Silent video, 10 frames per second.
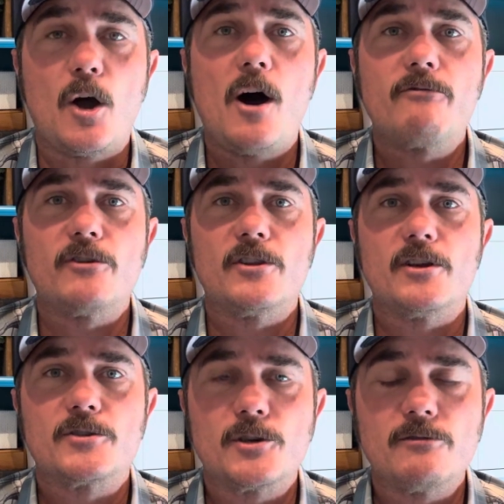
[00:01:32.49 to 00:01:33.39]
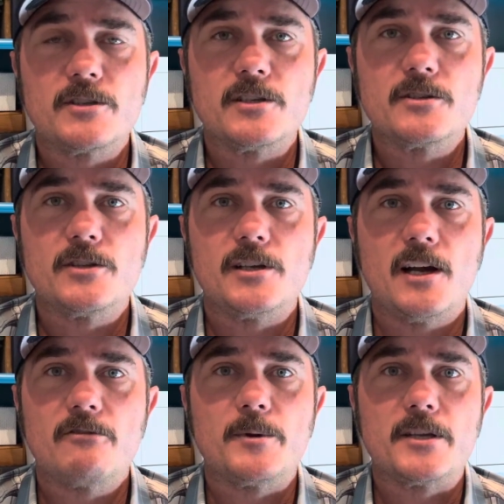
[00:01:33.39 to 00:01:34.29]
offered their services to the
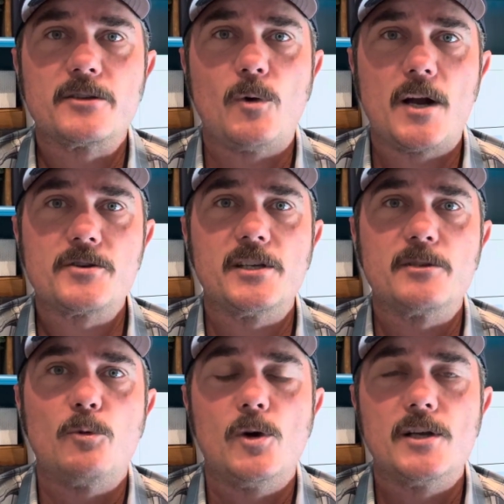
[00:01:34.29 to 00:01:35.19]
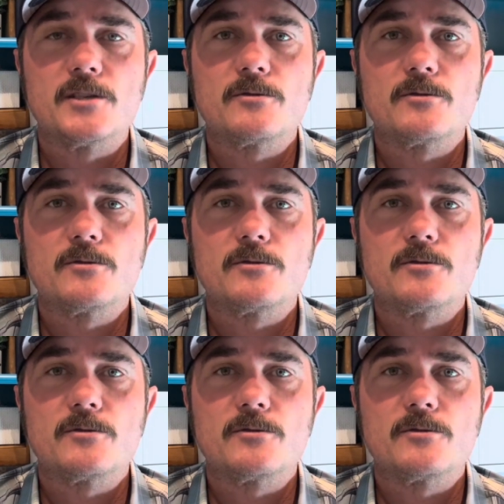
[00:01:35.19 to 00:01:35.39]
government to watch these boys